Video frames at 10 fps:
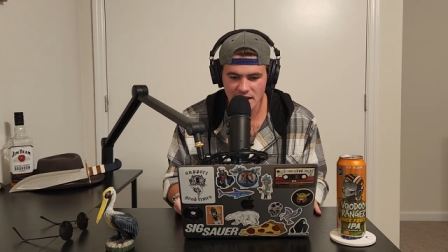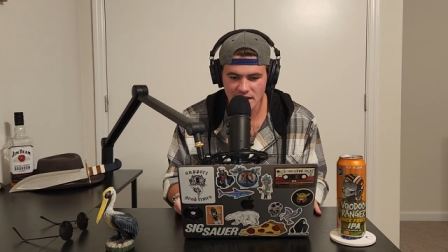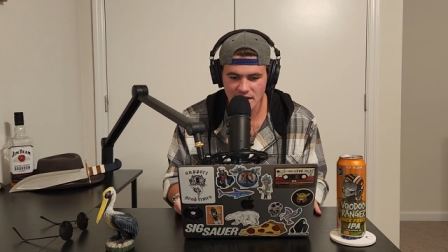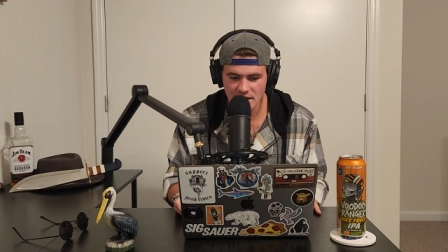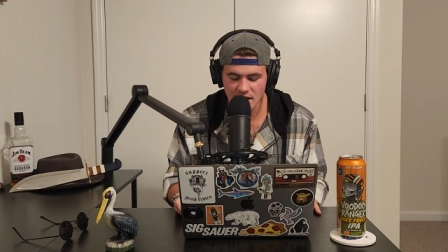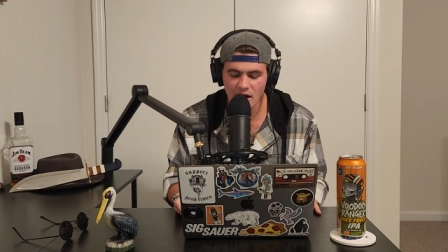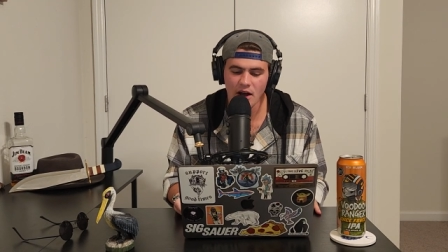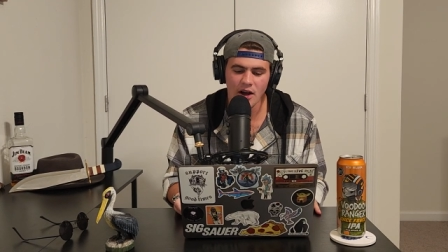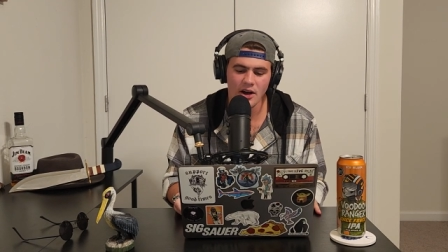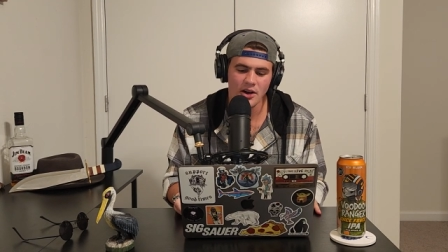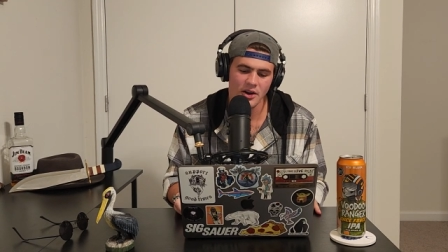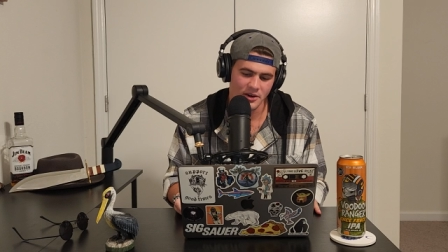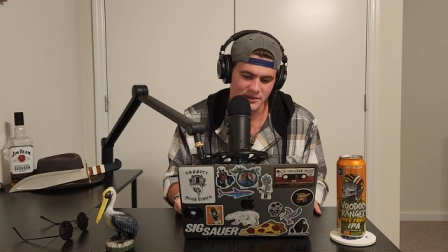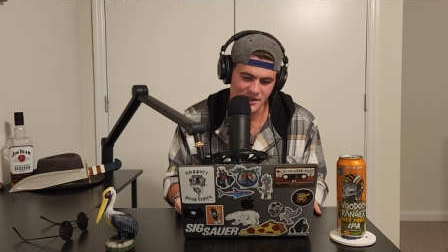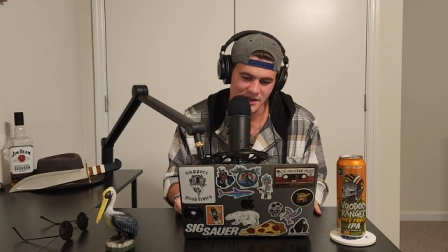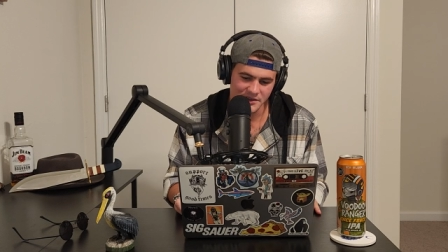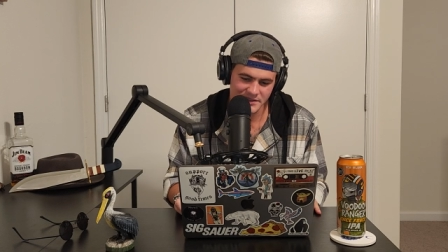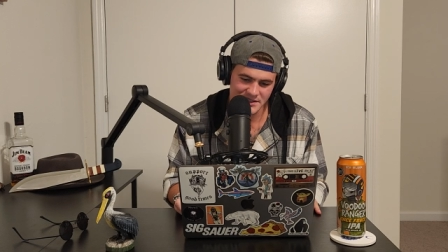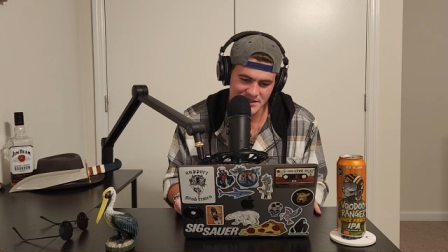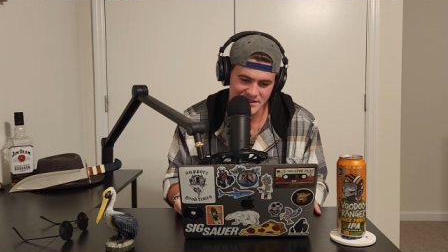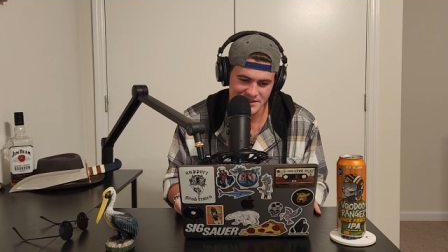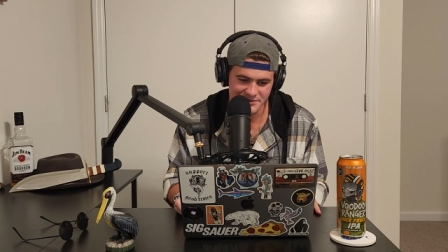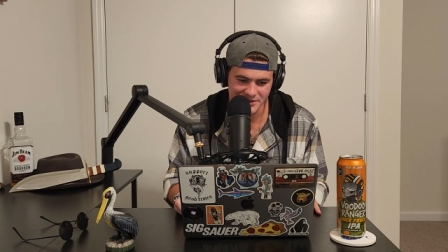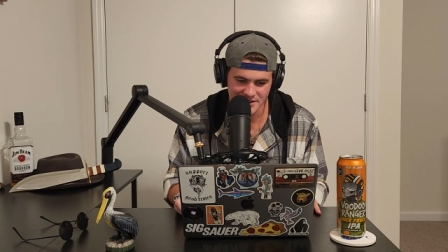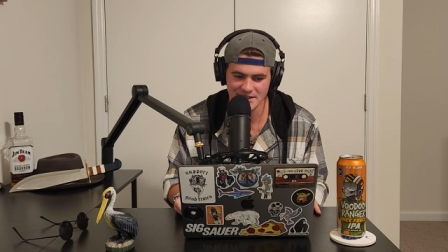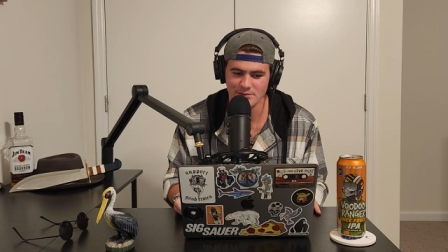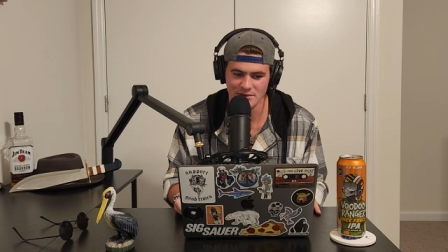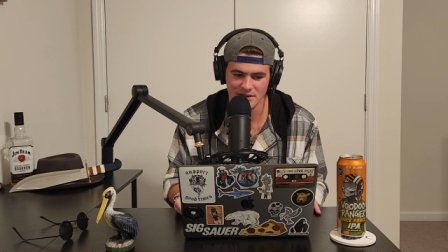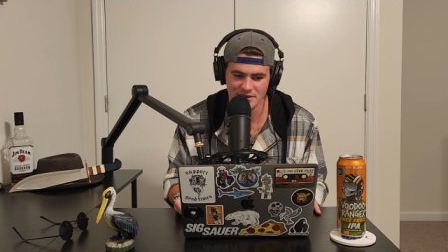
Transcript: Oh, no, this isn't as funny, bro.